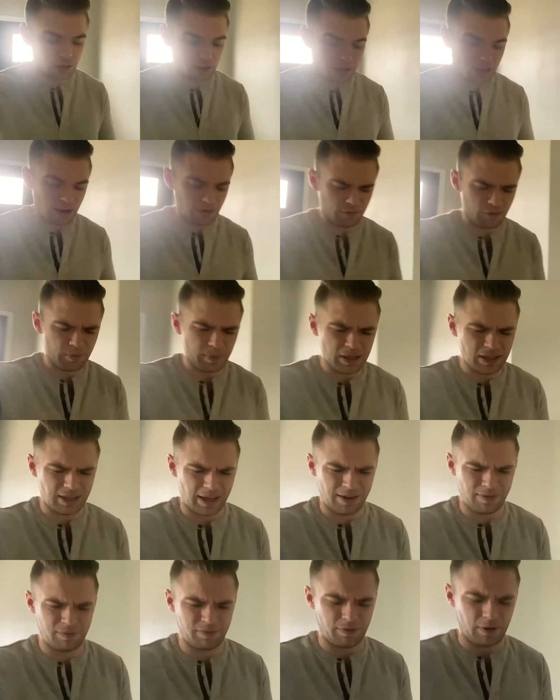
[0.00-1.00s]
and for me to
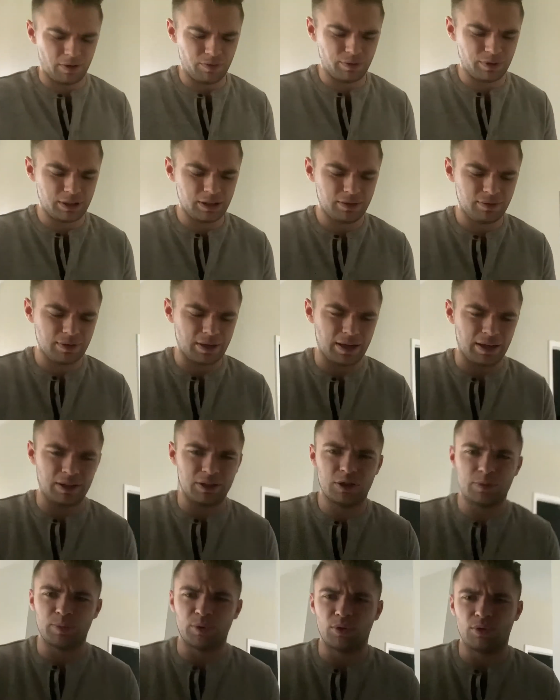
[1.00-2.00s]
have fun with it and
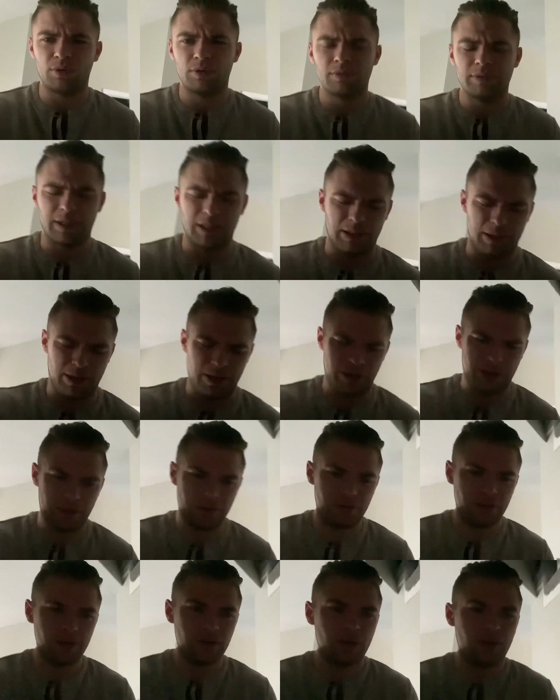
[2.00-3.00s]
explore and learn.